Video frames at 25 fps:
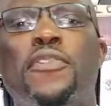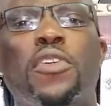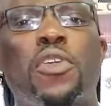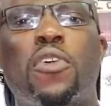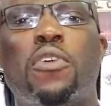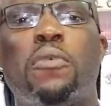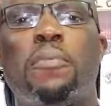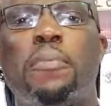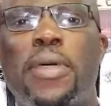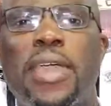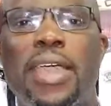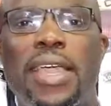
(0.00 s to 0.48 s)
if you
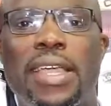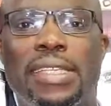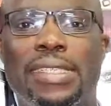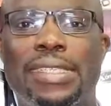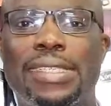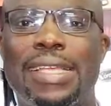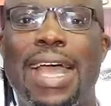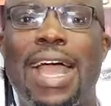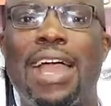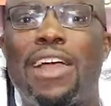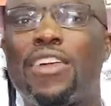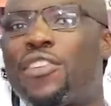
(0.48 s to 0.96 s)
compare it
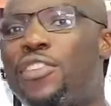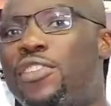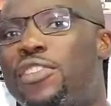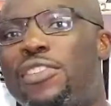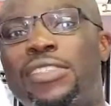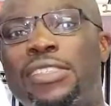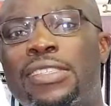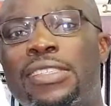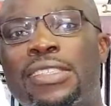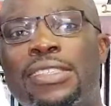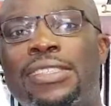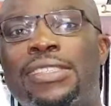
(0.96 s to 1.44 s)

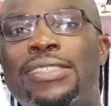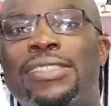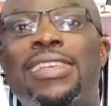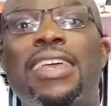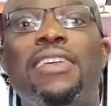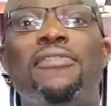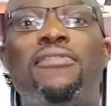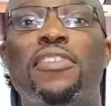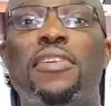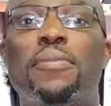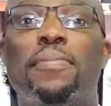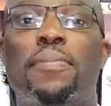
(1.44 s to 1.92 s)
across
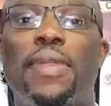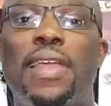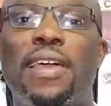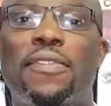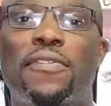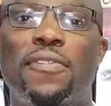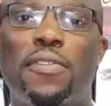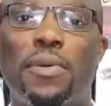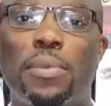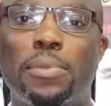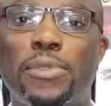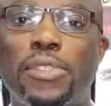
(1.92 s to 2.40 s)
several
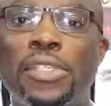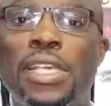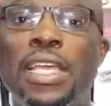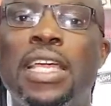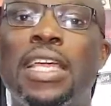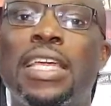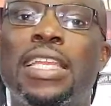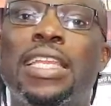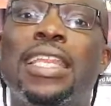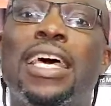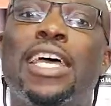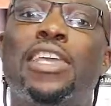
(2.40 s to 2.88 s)
platforms
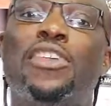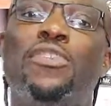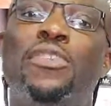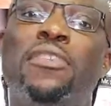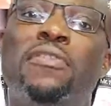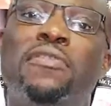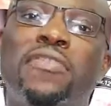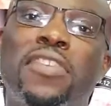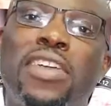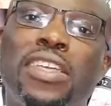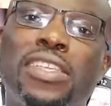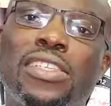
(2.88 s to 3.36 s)
that you
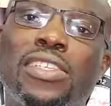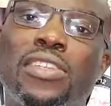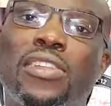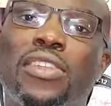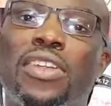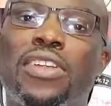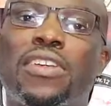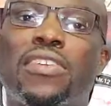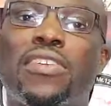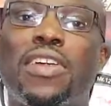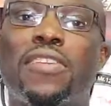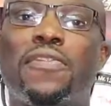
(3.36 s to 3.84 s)
invest in
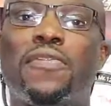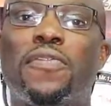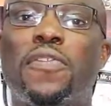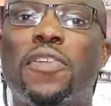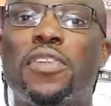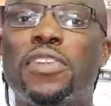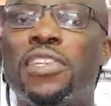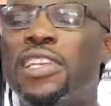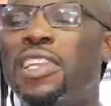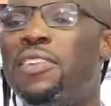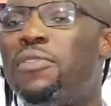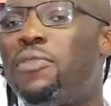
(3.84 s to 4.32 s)
on the
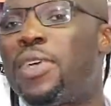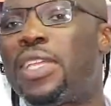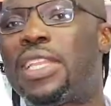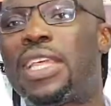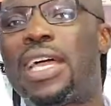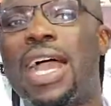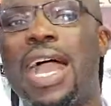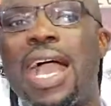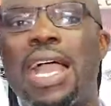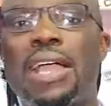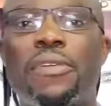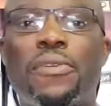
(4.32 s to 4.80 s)
crowdfunding, like
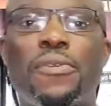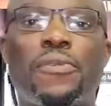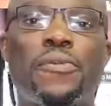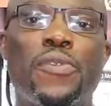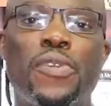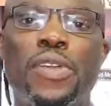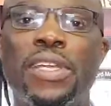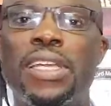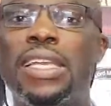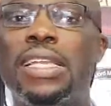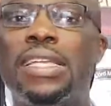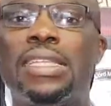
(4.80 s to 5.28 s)
whether agri
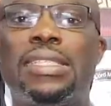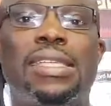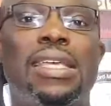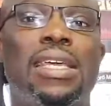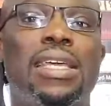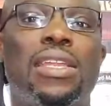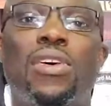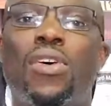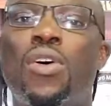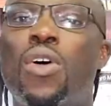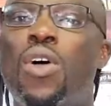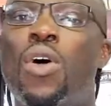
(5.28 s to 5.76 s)

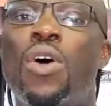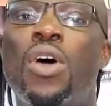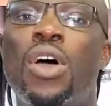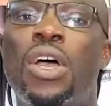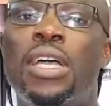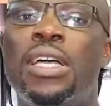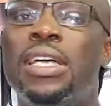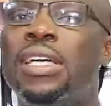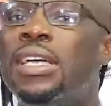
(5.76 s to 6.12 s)
related or